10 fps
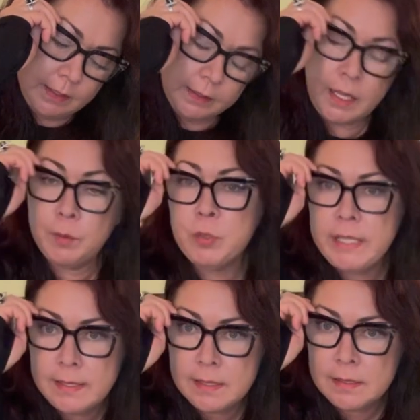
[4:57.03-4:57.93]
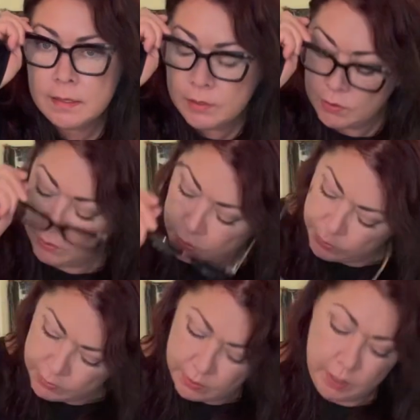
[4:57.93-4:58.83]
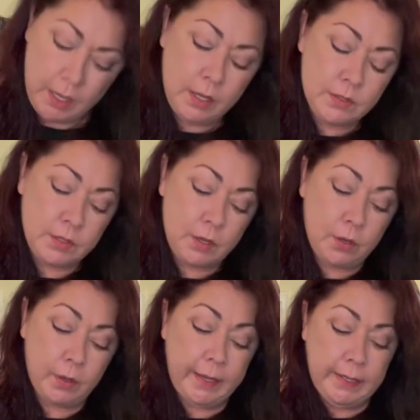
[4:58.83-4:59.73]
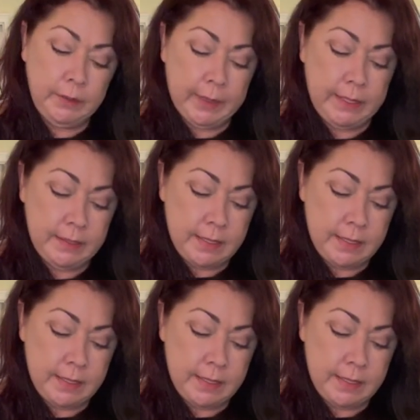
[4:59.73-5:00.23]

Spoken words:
Calabrese, so close. So anyways,